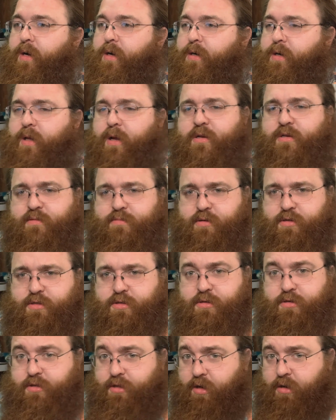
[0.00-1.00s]
collector
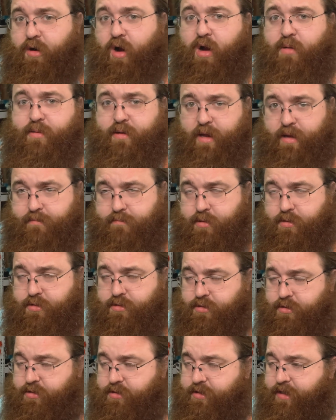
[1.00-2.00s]
boosters, their carbonite
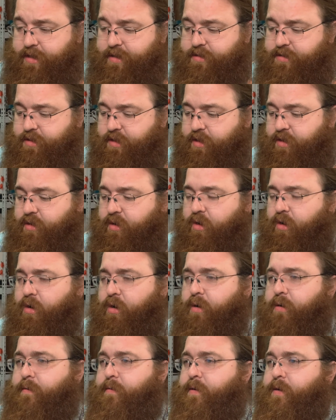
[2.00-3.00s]
boosters, as they
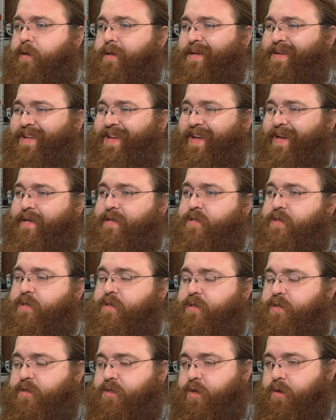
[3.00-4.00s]
call it.
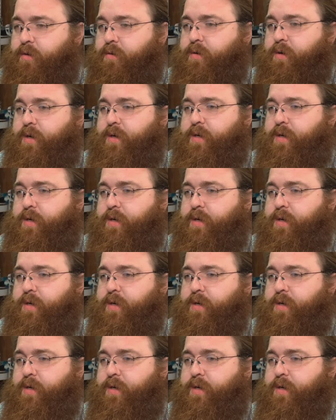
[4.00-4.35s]
So,